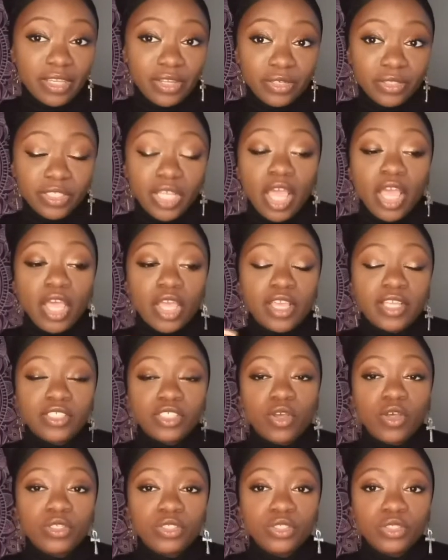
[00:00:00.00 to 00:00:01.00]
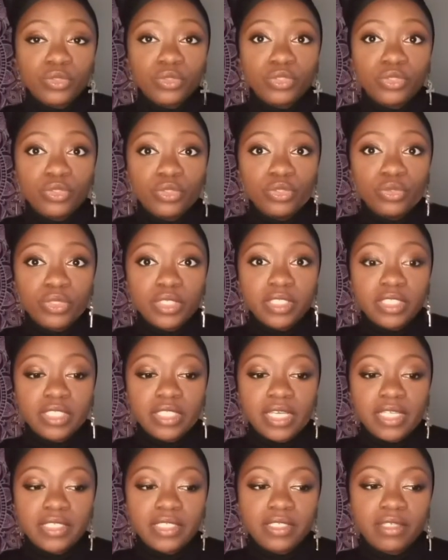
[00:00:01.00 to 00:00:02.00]
years. It's also too, you can
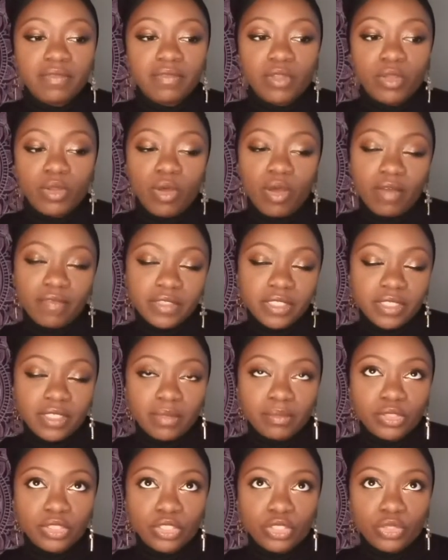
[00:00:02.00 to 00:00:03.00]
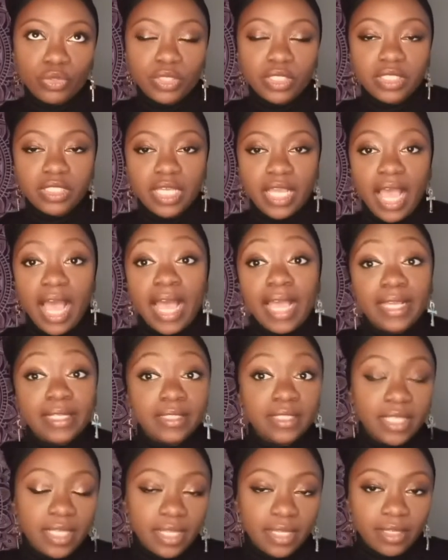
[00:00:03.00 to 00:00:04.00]
say instead of the law of assumption, you could say I
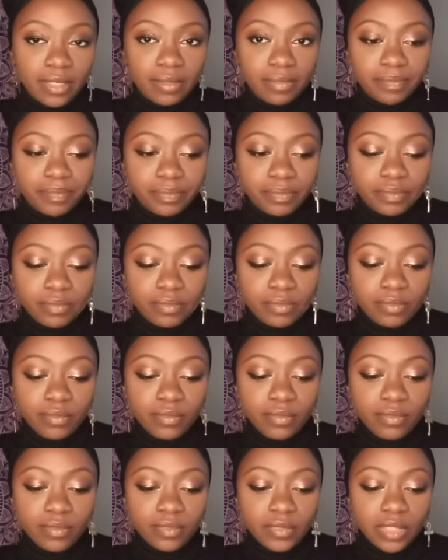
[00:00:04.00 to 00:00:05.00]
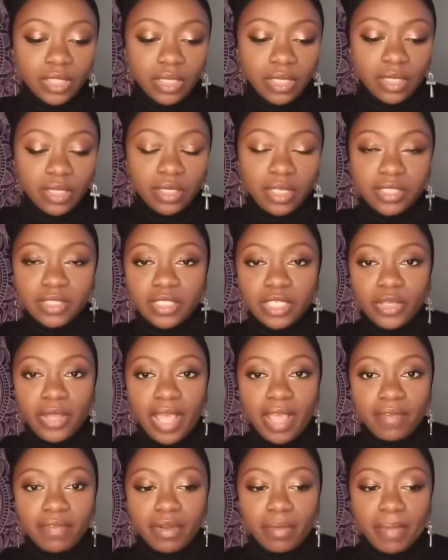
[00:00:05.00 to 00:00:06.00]
intend. Let's say
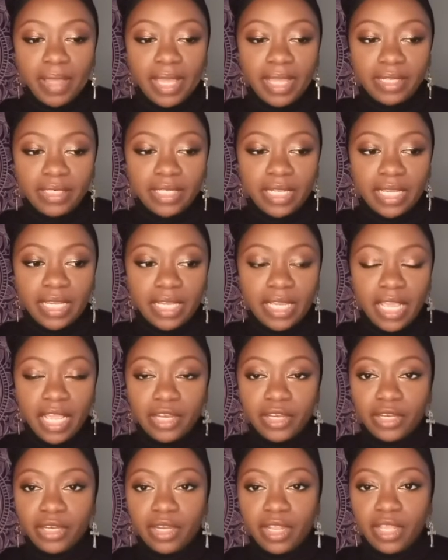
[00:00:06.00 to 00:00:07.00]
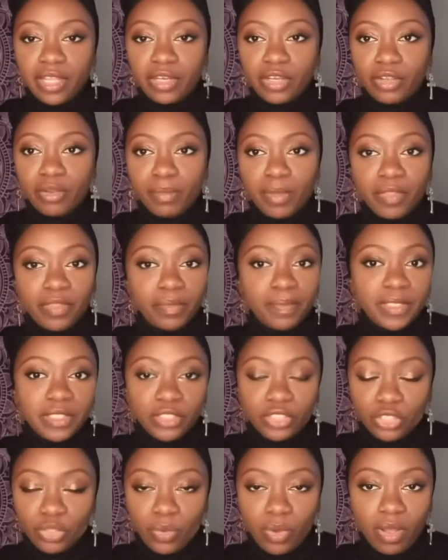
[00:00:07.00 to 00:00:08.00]
you're having a bad day and your mother
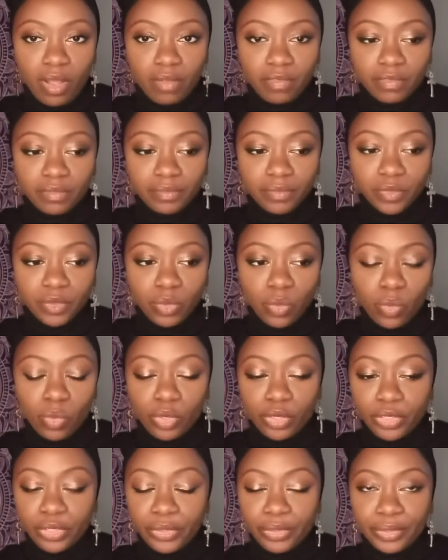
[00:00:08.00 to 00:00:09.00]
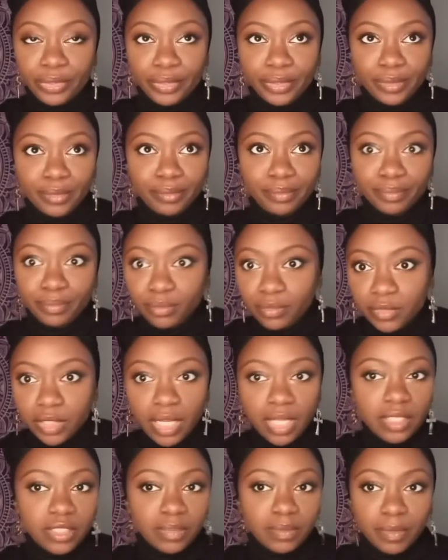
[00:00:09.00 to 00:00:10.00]
pissed you off, or your
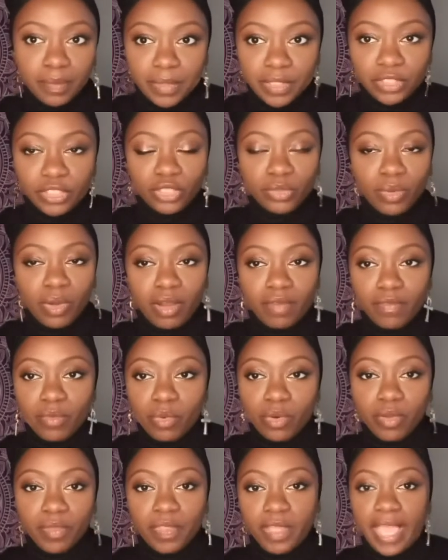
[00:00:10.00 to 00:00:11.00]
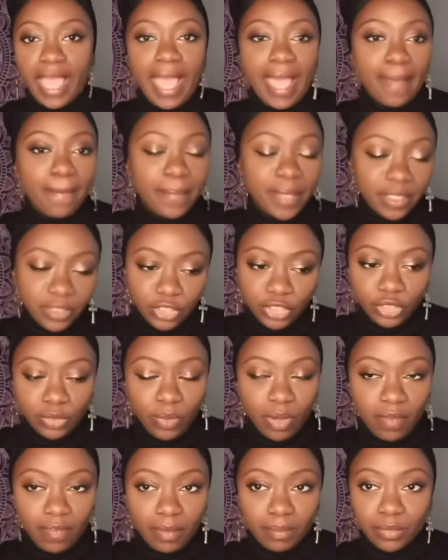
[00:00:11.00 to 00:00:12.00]
husband pissed you off, or the cat pissed
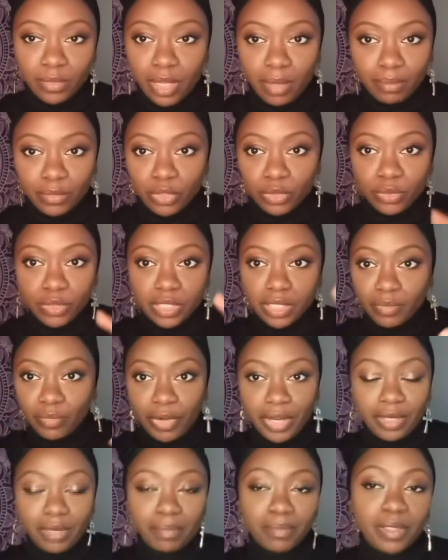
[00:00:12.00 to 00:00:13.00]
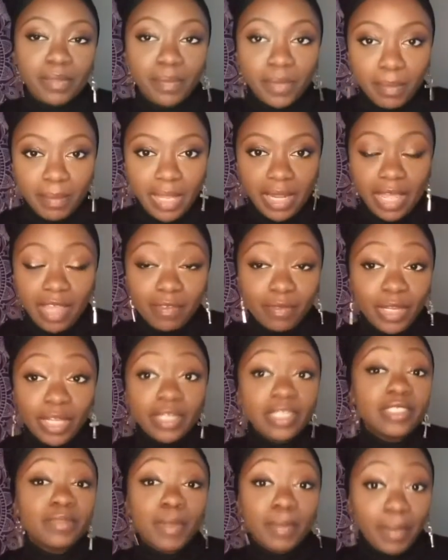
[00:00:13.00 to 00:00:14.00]
you off. I'm using random people in my life. None
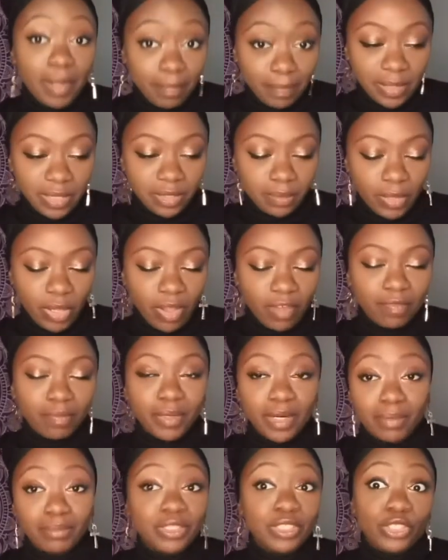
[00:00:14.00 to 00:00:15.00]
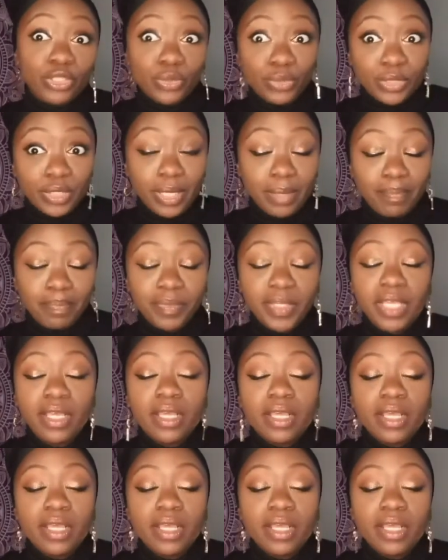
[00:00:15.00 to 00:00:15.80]
of these people have pissed me off, but I'm just using them.